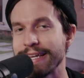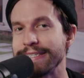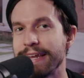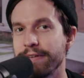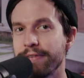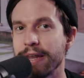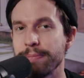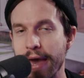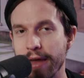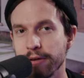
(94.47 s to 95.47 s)
and identifying
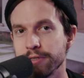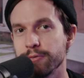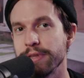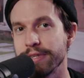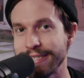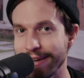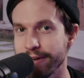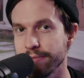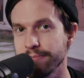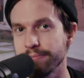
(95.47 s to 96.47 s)
patterns with data.